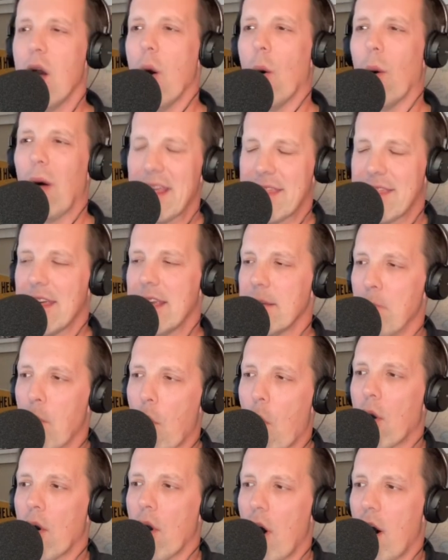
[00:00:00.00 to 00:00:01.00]
Well, I think
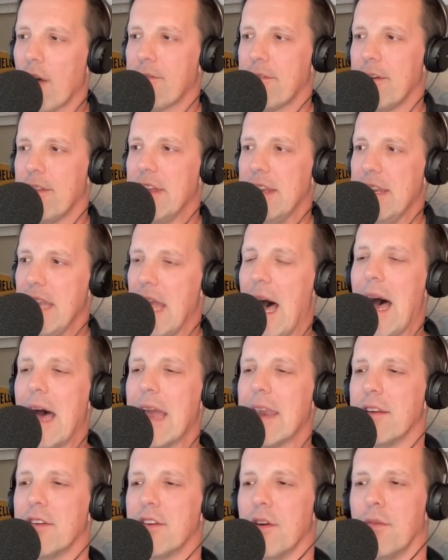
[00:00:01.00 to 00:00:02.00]
more often than
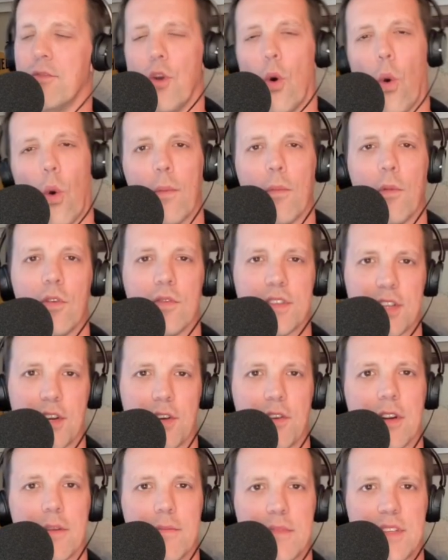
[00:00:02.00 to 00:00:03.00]
not, under normal
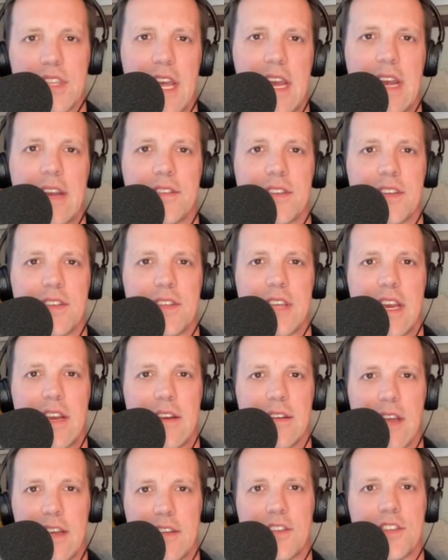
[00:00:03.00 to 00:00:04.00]
circumstances,
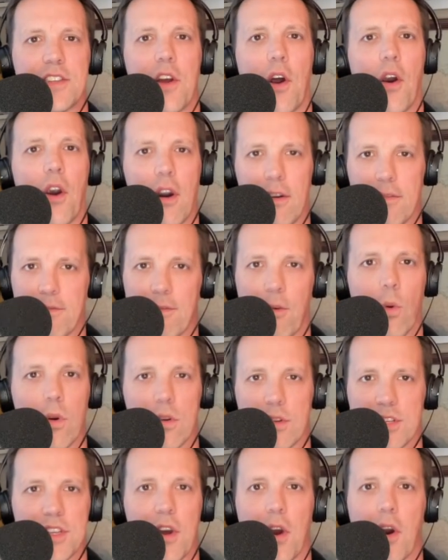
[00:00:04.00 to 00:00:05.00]
a star,
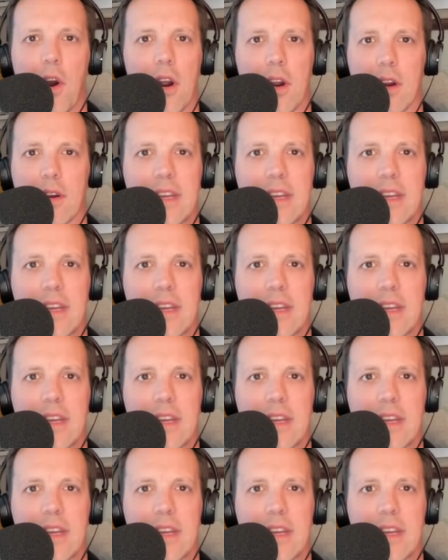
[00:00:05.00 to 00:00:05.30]
four-star